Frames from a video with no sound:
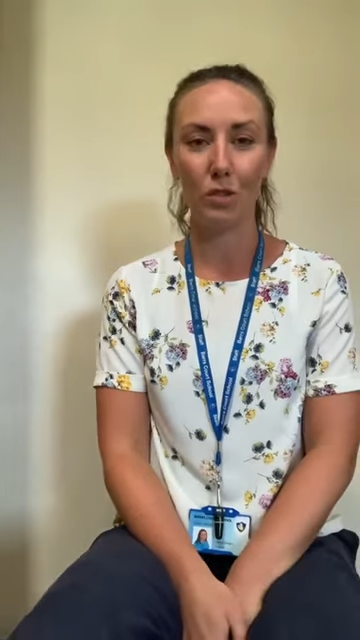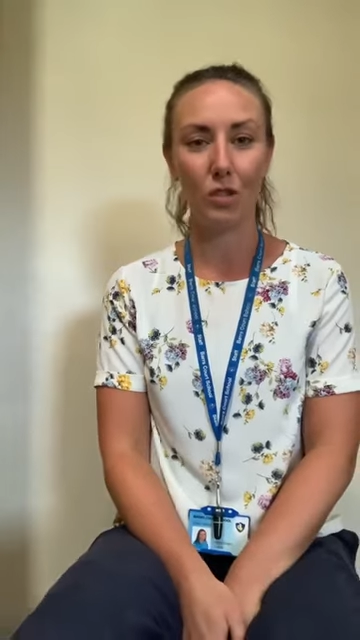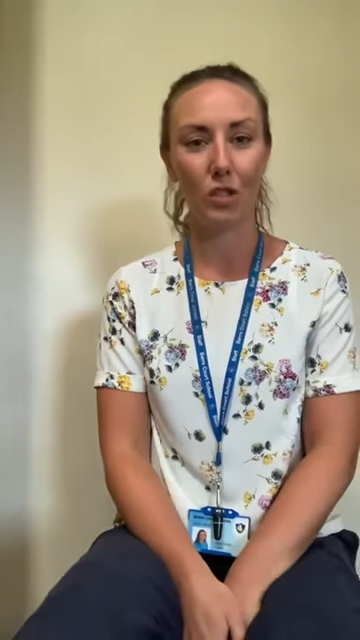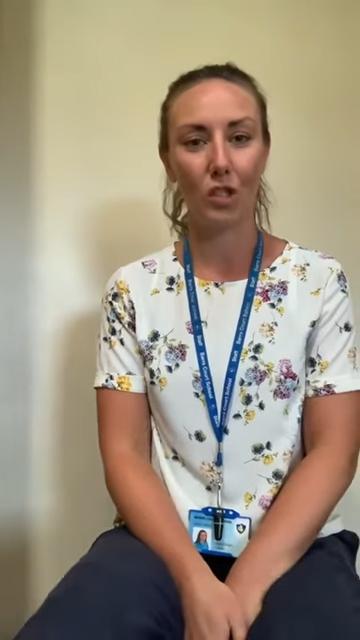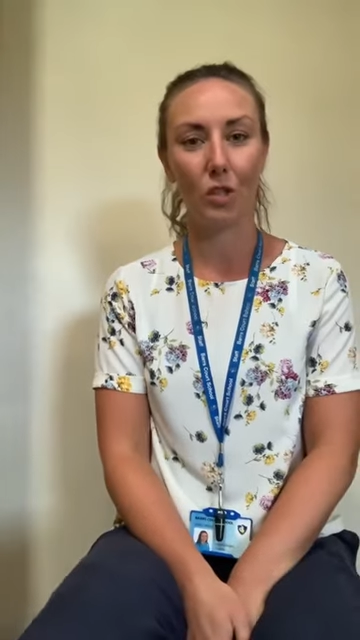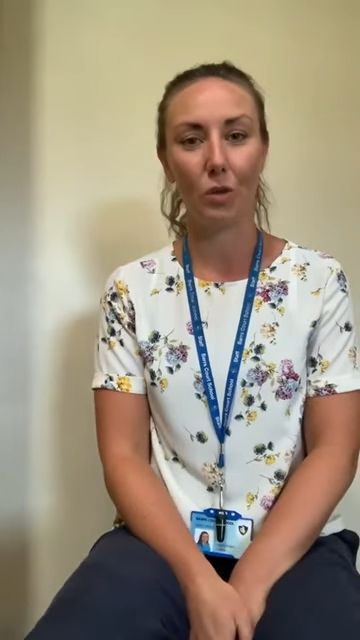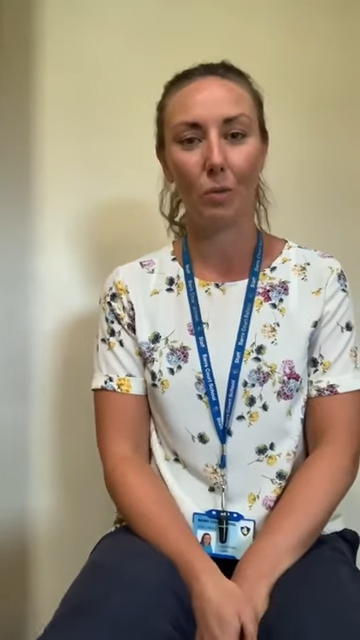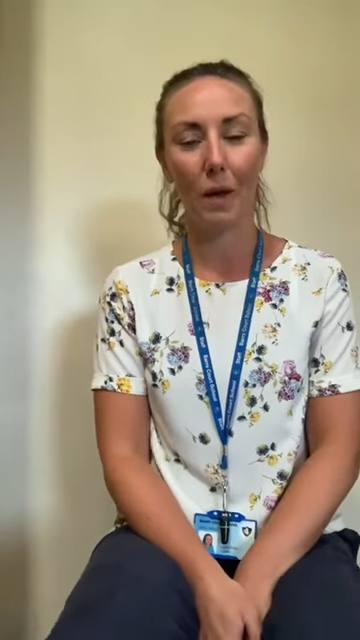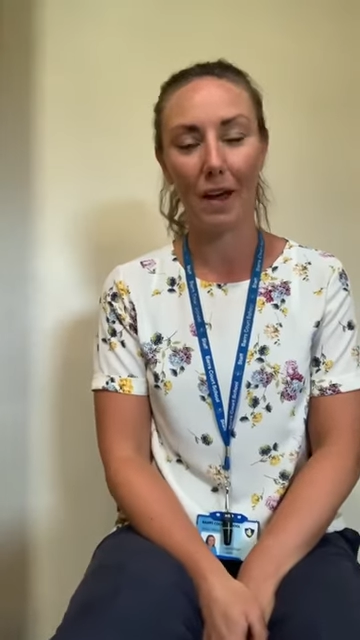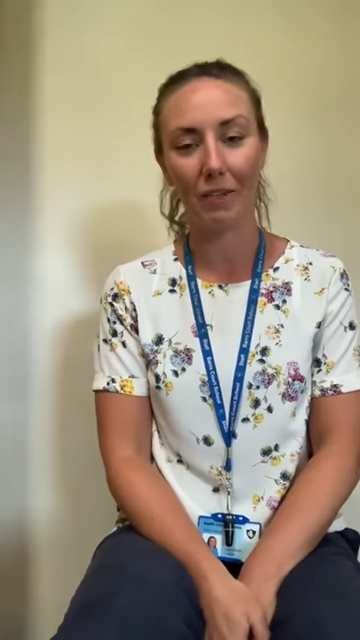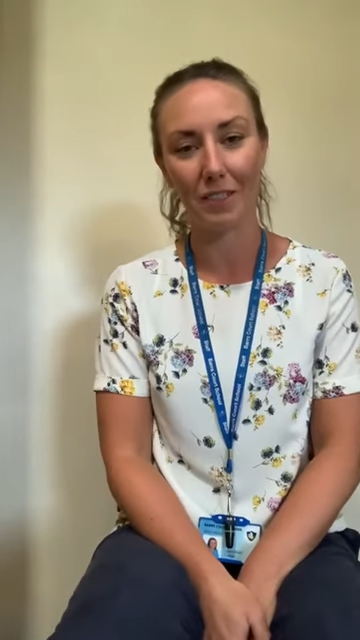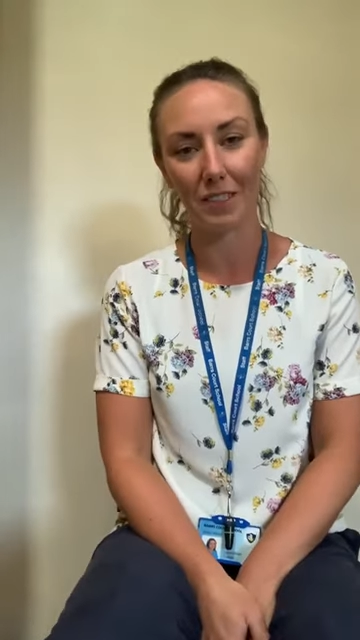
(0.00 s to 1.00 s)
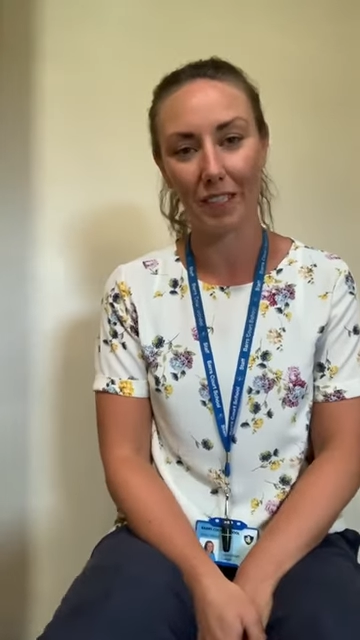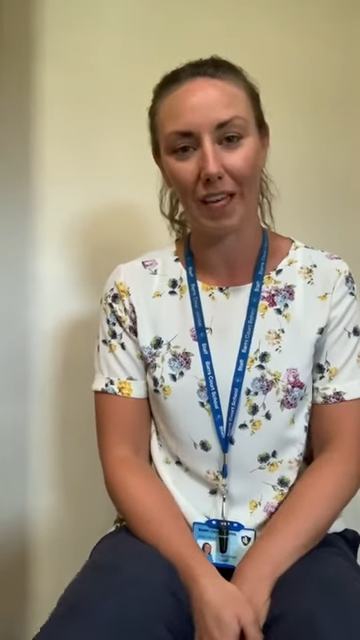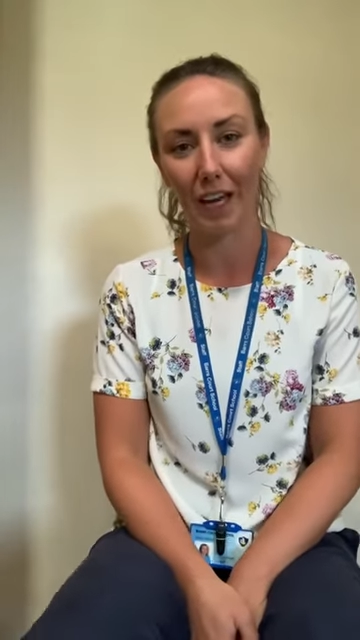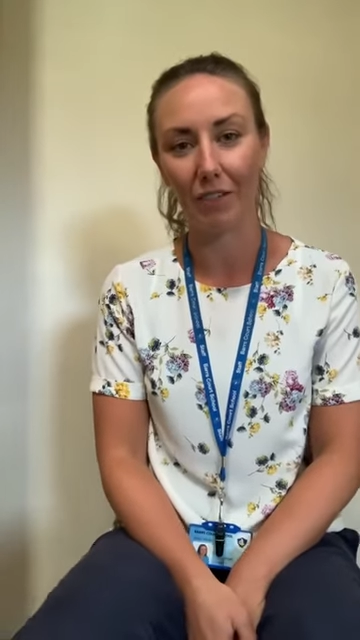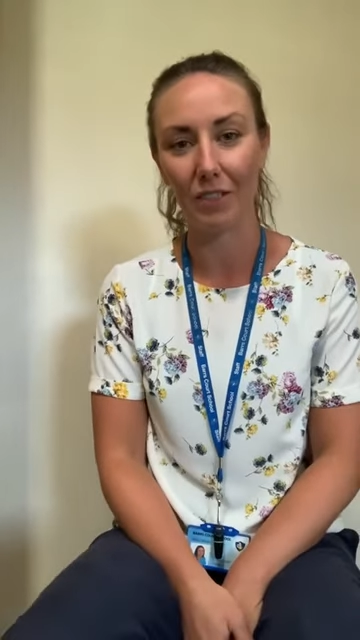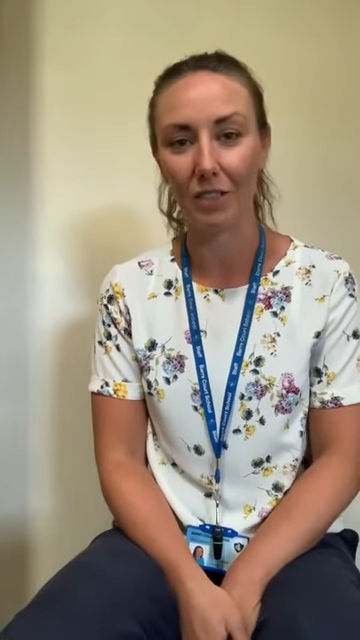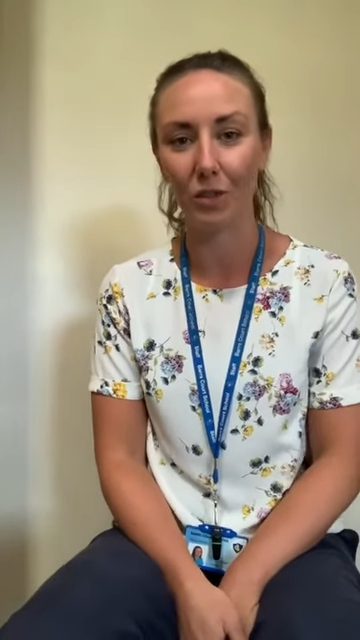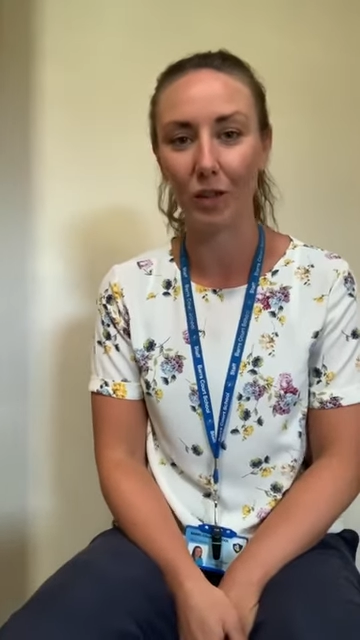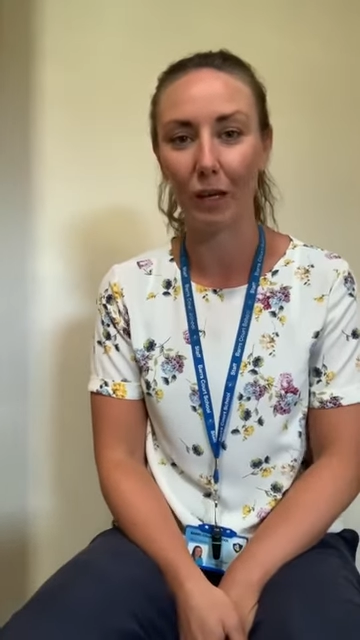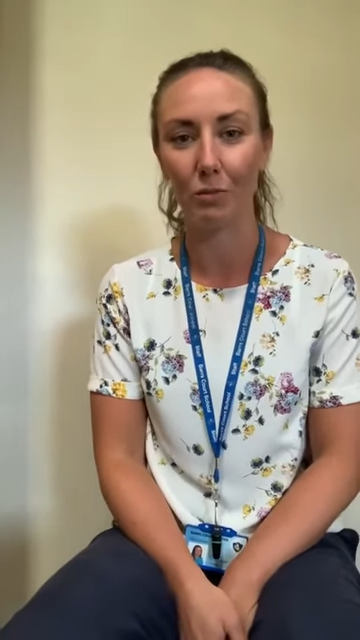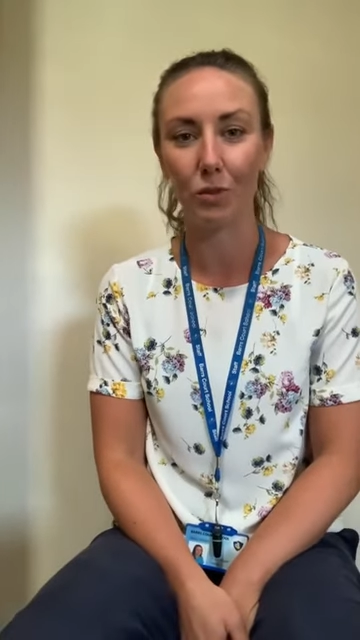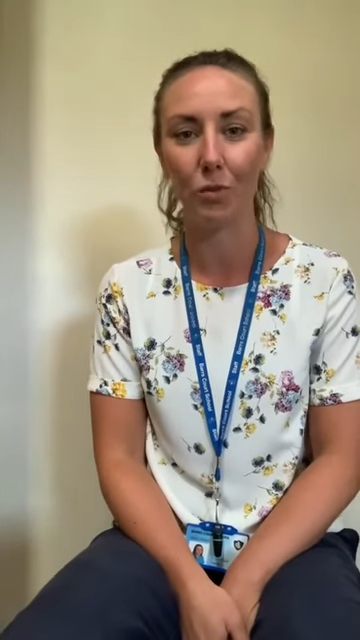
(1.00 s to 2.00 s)
to parents and carers who
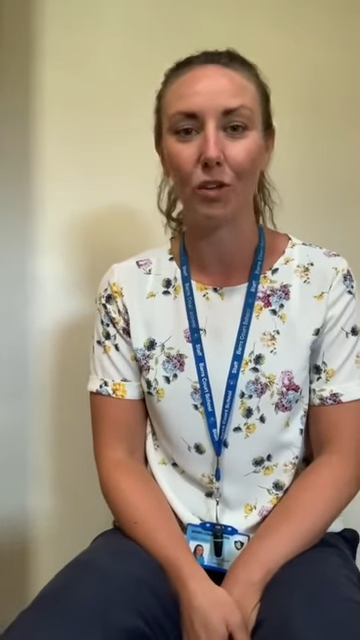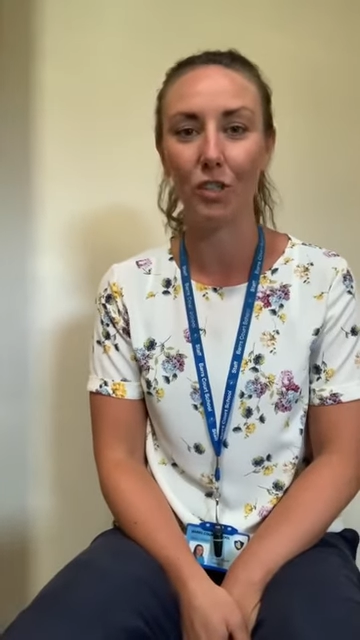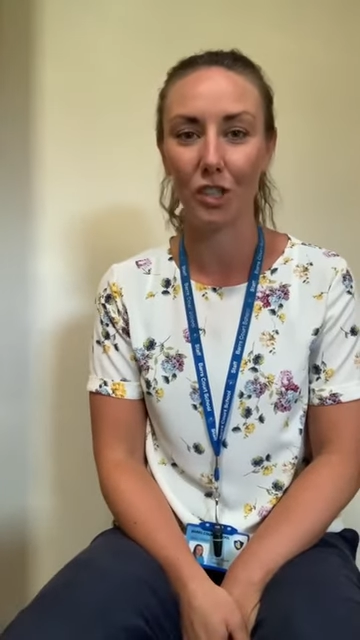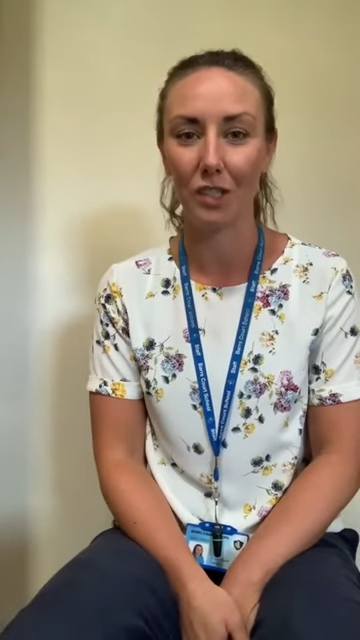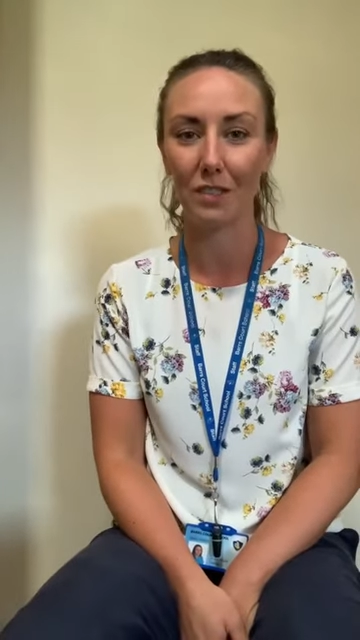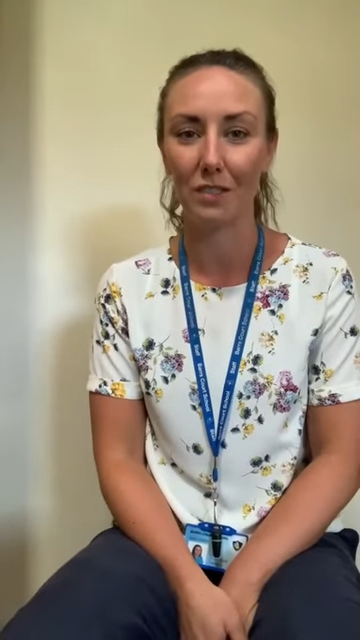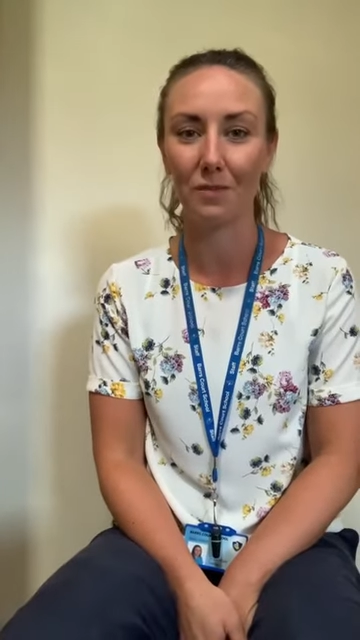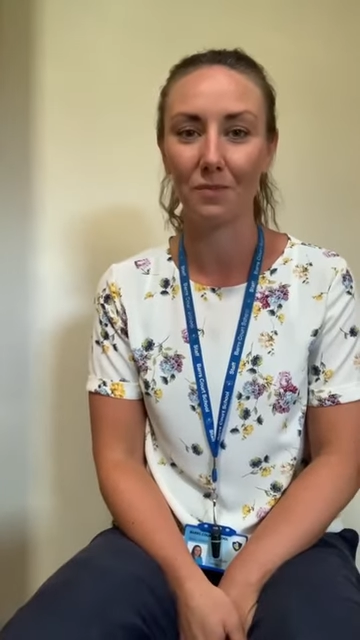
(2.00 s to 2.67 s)
came to watch us.